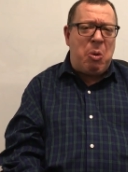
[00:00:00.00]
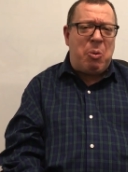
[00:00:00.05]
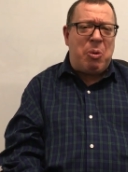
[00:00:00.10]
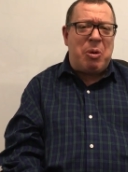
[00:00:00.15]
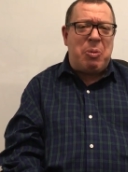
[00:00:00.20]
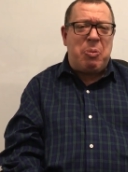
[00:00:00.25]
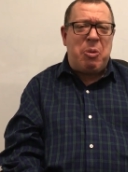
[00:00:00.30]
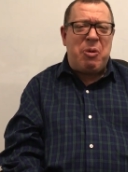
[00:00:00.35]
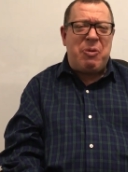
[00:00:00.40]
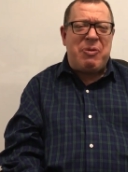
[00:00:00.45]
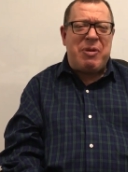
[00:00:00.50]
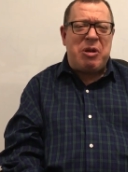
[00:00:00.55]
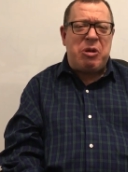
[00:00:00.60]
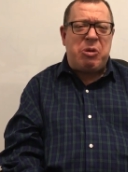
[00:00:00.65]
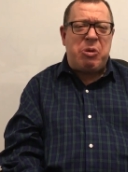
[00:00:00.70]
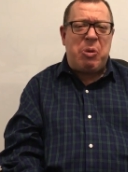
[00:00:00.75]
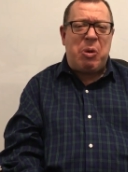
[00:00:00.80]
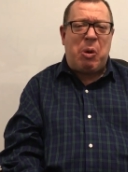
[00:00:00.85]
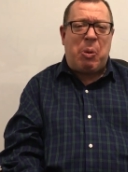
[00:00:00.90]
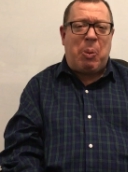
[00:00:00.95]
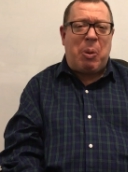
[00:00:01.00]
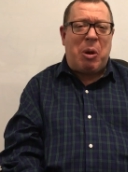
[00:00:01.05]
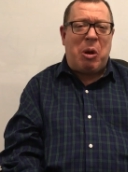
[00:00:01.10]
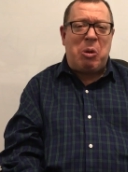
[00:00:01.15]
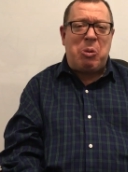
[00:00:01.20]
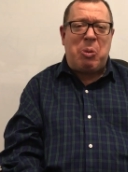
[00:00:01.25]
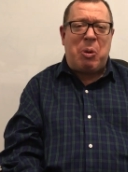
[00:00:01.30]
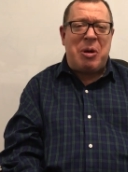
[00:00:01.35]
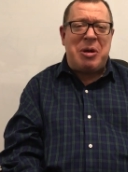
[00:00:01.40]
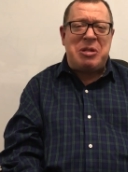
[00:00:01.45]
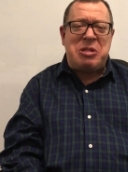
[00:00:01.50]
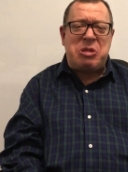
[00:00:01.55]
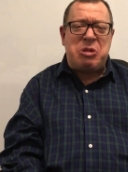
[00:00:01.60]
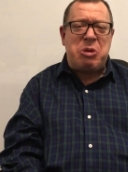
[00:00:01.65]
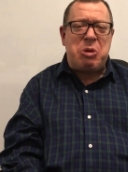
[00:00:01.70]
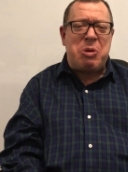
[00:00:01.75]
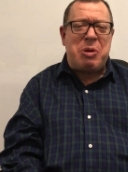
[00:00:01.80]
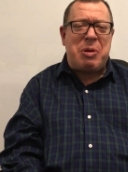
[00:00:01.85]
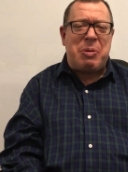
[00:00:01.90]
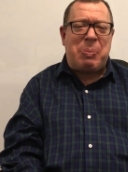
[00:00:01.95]
We're moving to a world where it's
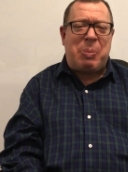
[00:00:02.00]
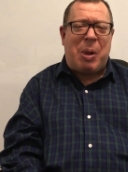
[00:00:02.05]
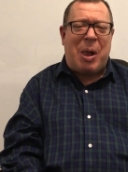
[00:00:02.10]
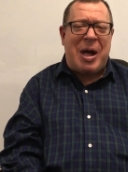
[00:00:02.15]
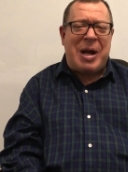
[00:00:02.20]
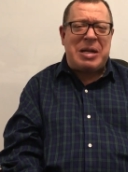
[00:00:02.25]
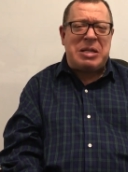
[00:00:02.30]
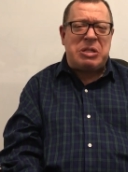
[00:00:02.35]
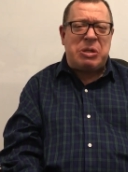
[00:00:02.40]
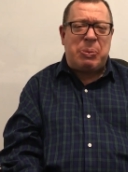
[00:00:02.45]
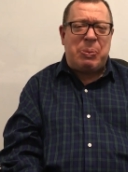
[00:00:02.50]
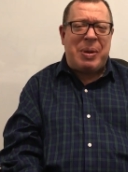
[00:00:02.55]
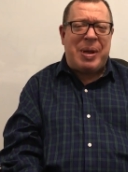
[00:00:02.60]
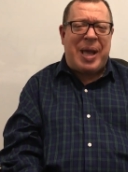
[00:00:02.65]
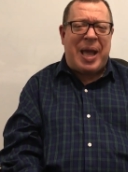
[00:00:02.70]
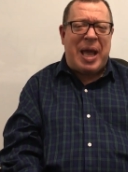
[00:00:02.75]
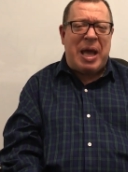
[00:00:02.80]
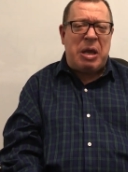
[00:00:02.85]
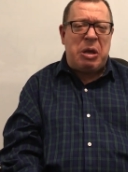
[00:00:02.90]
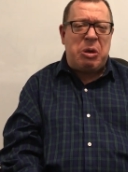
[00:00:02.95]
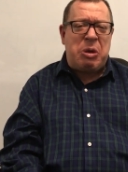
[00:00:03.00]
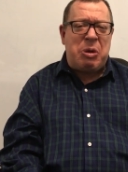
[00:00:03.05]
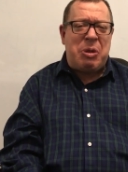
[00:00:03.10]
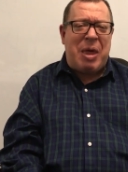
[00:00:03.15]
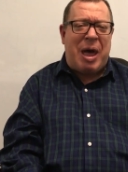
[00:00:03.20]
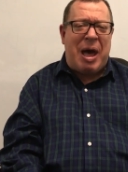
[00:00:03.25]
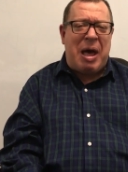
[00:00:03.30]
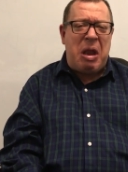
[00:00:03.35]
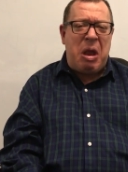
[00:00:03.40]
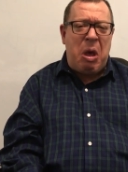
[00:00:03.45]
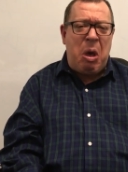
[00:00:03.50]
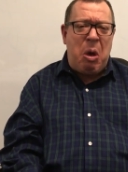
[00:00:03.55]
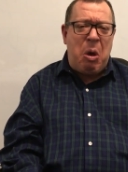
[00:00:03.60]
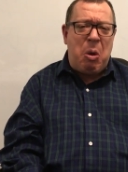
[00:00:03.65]
too complex and we can't do that.